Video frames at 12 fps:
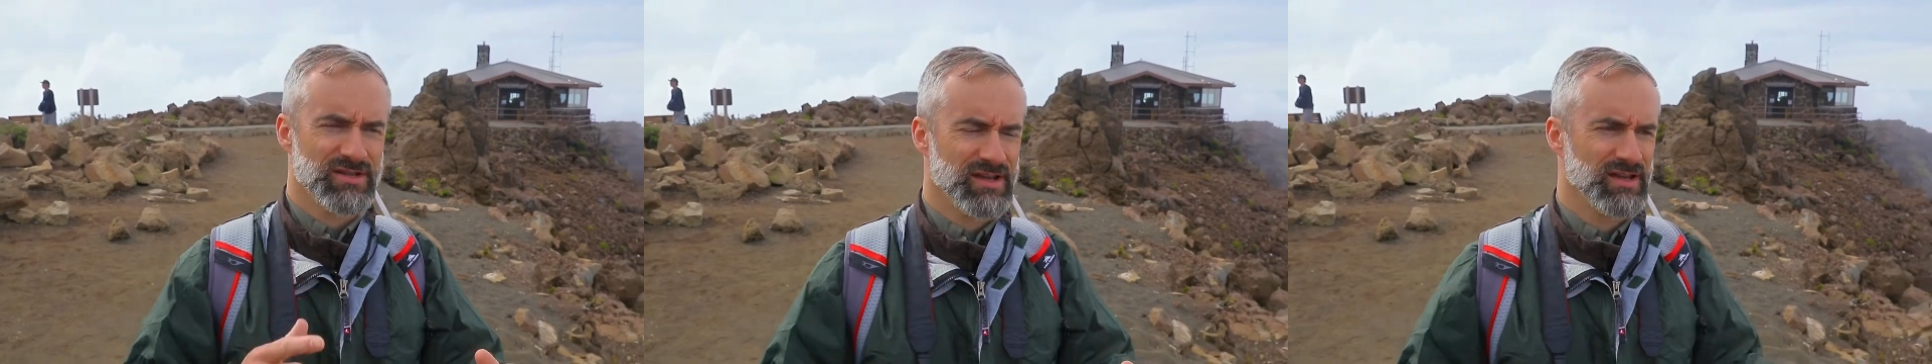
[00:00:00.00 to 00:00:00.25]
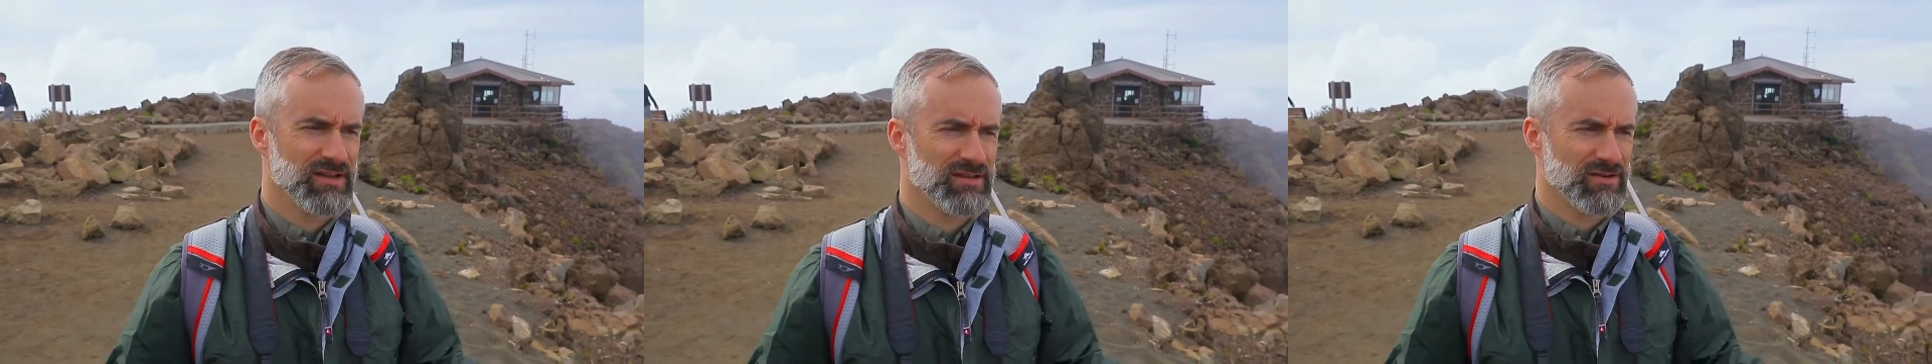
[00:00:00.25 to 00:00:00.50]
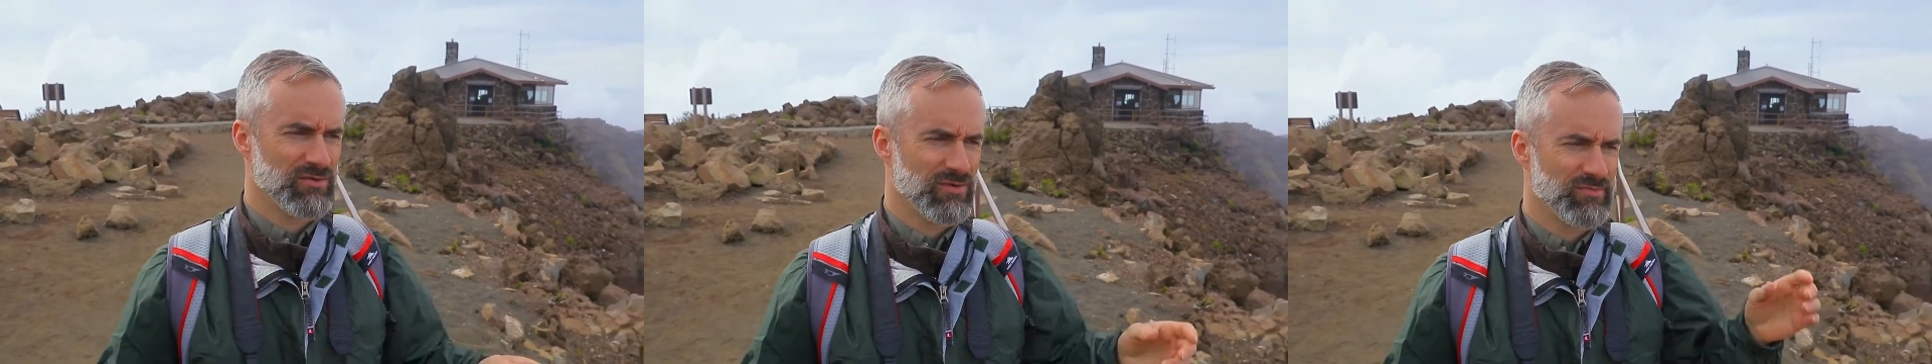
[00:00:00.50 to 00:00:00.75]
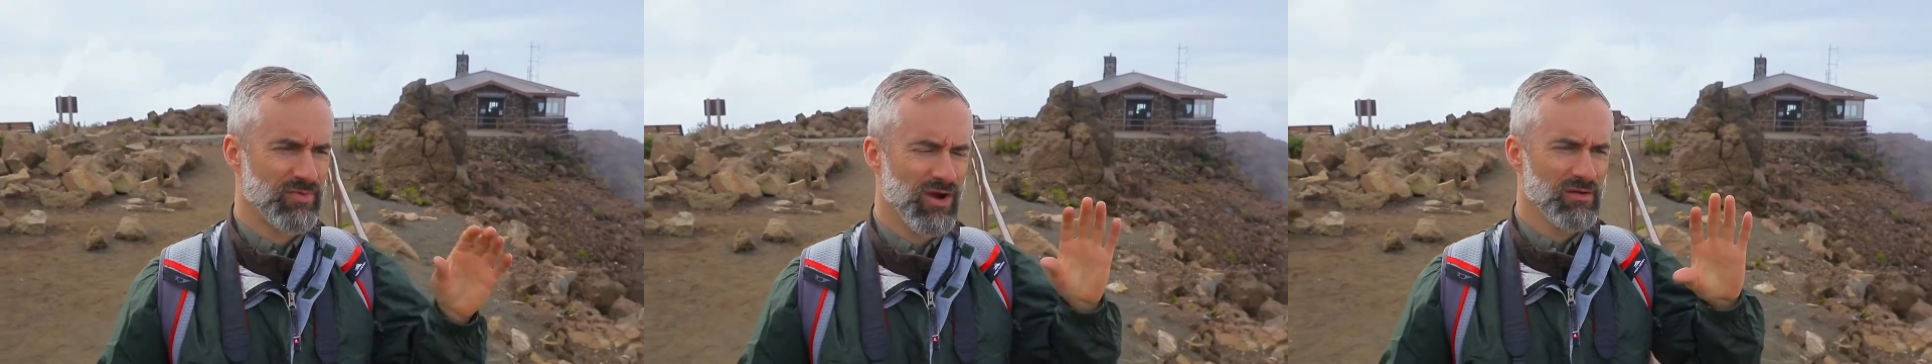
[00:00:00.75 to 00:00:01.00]
and we
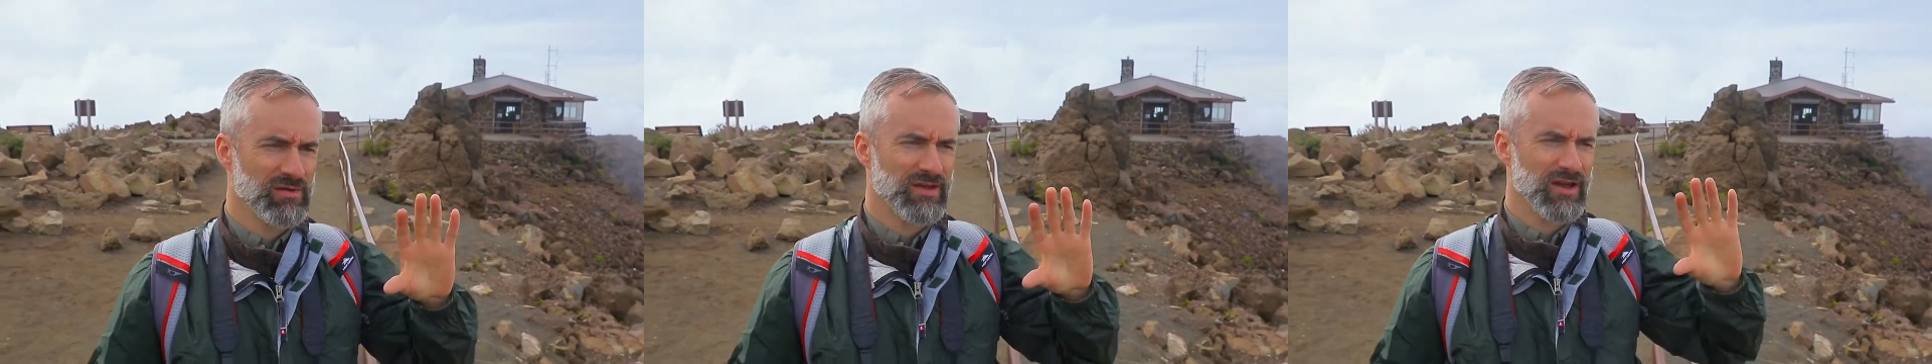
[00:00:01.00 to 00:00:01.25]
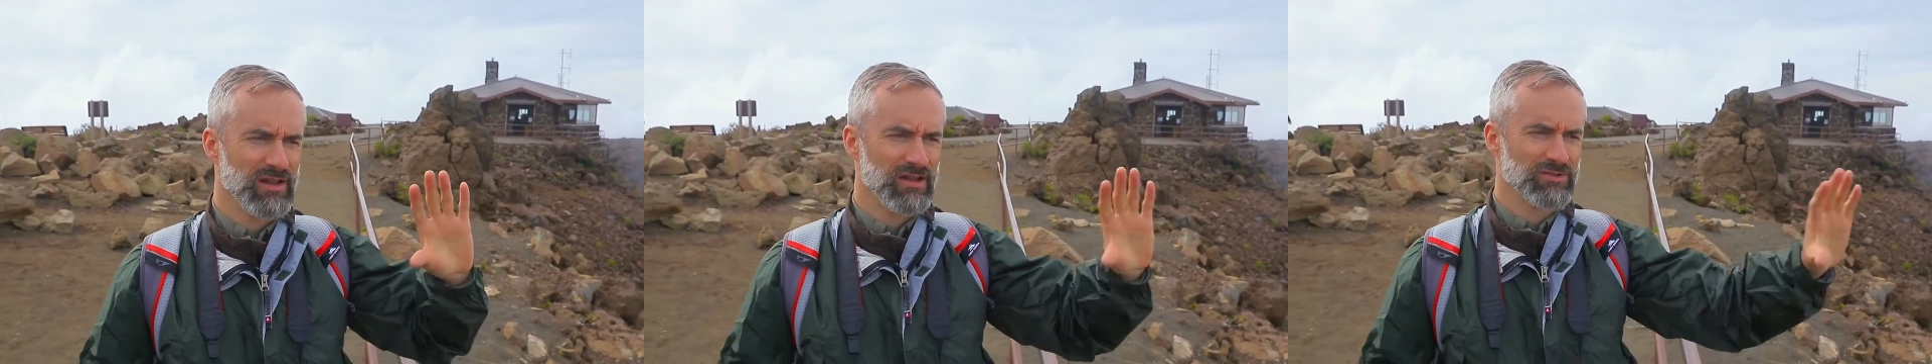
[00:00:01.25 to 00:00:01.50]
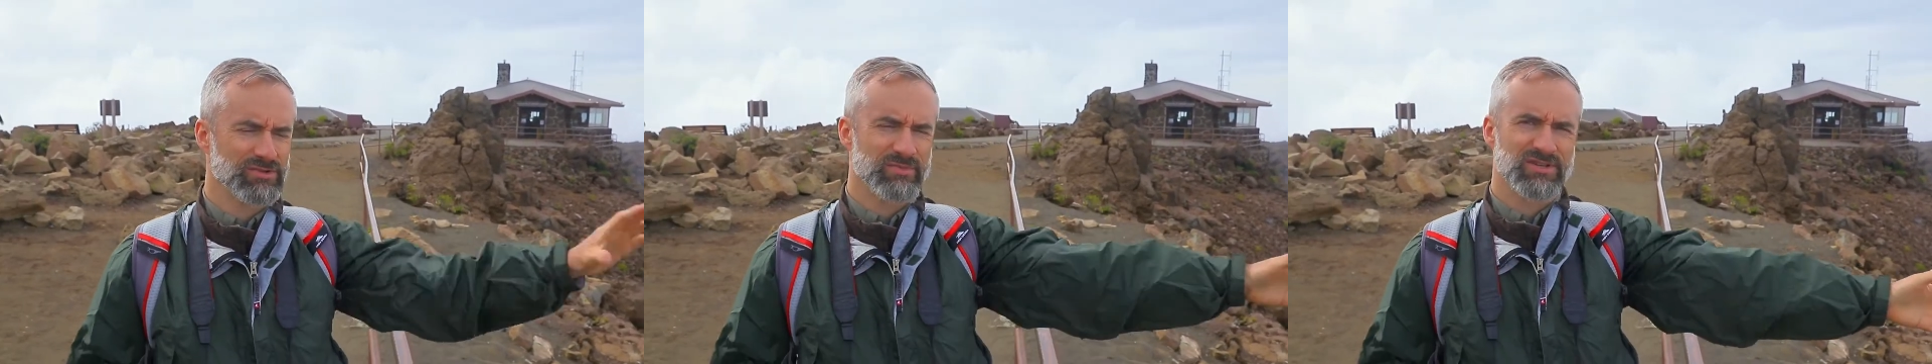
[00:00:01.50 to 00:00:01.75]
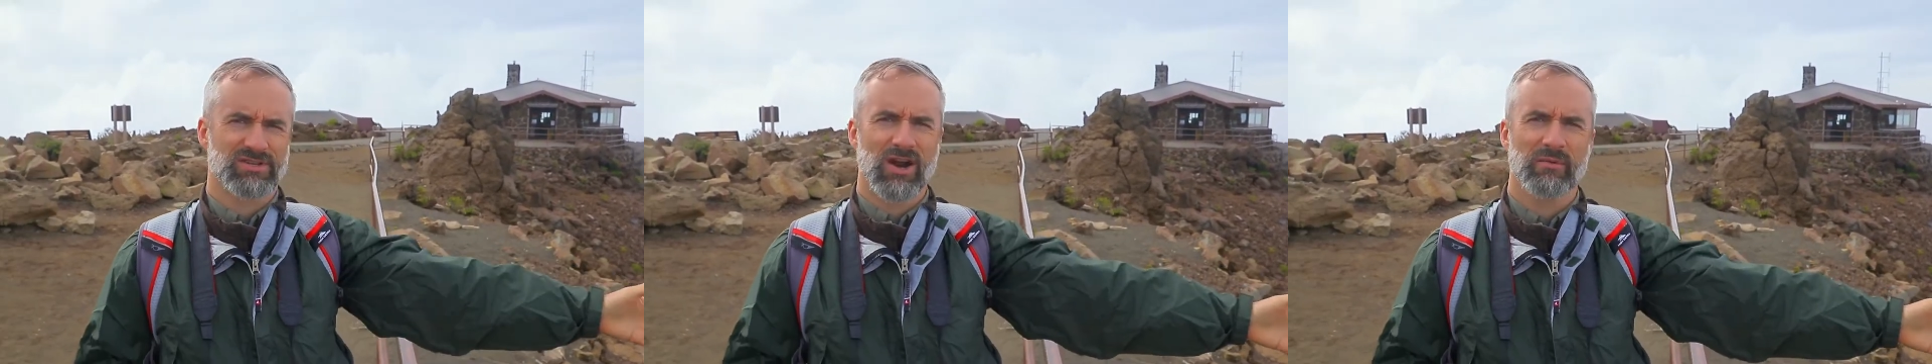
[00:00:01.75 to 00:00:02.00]
probably got a little too
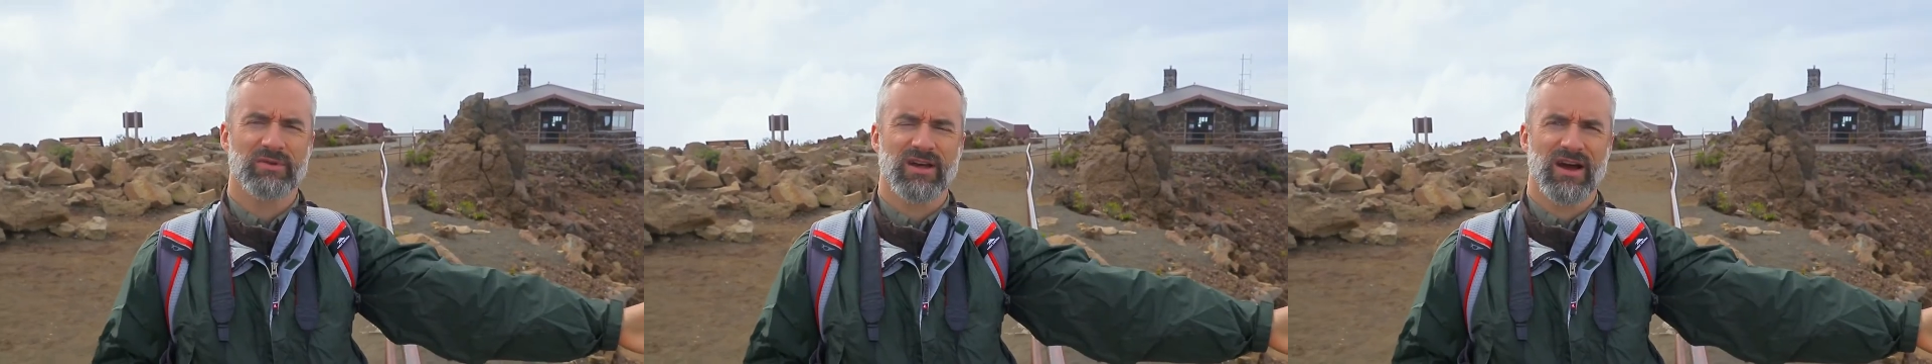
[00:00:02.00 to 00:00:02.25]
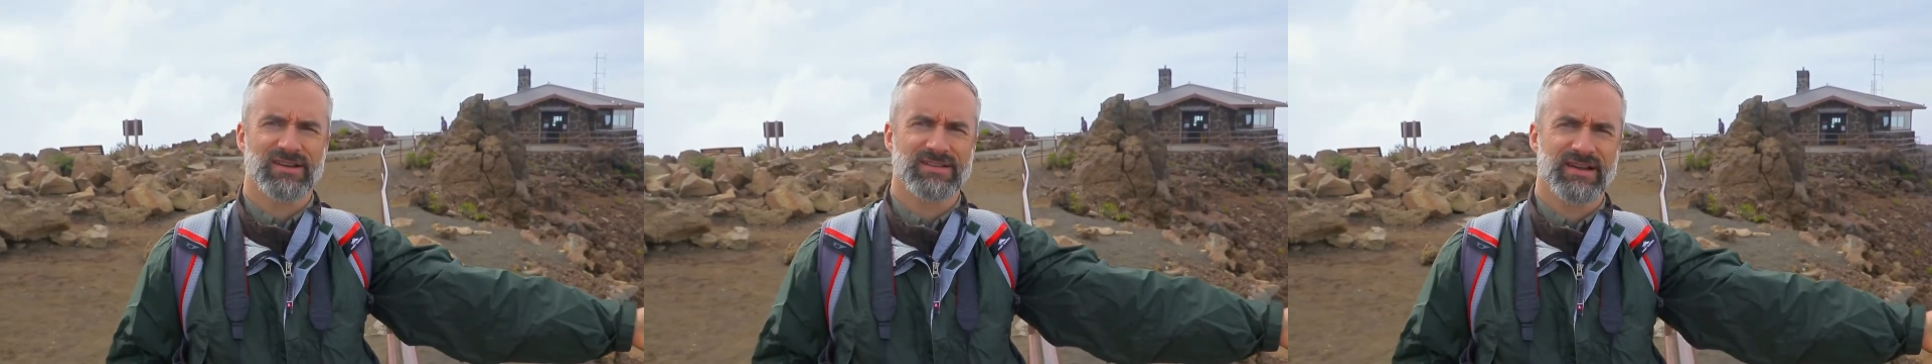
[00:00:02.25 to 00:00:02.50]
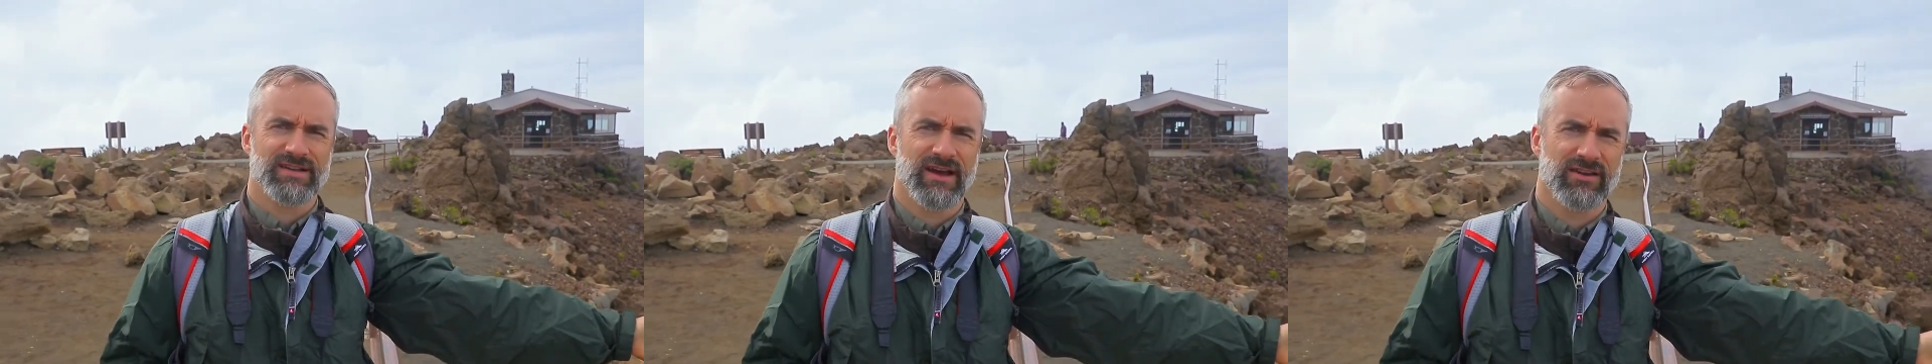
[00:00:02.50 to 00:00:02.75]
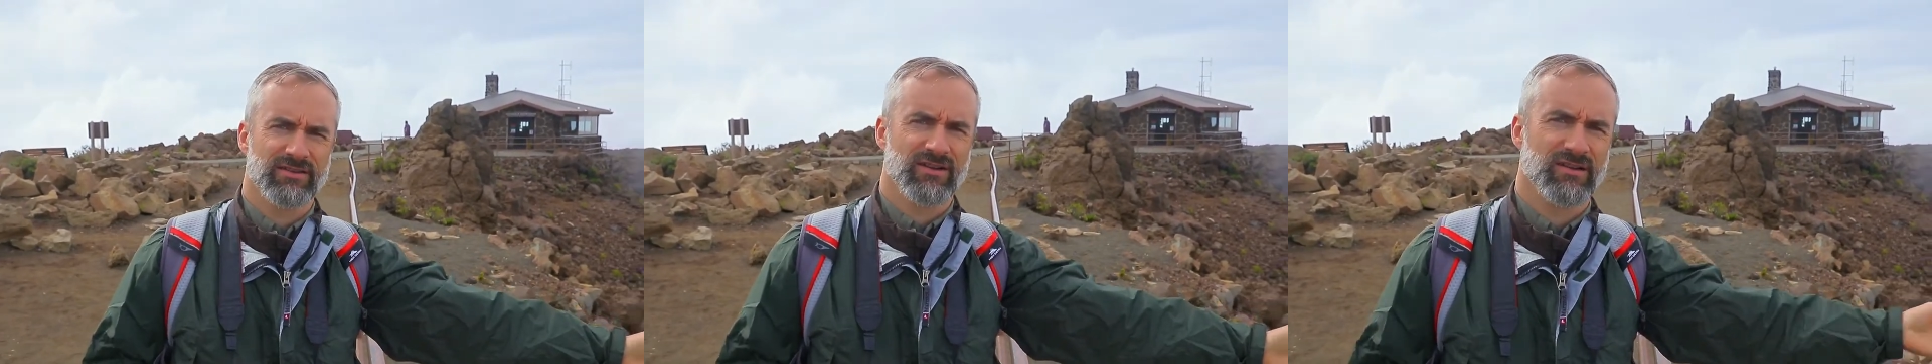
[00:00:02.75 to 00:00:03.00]
much carbon dioxide down
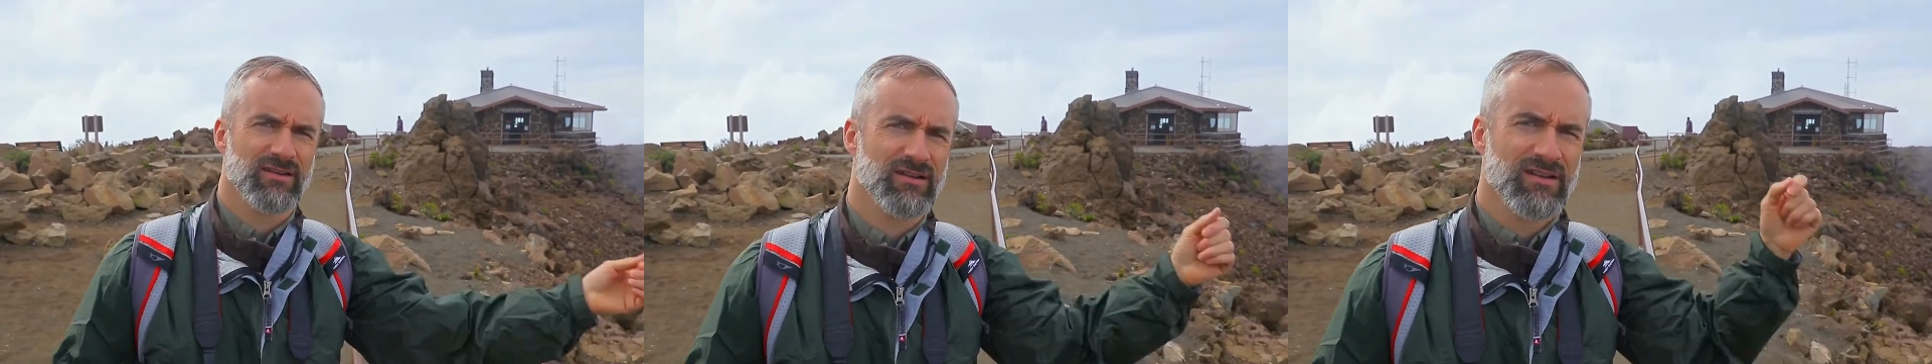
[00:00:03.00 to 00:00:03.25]
in there.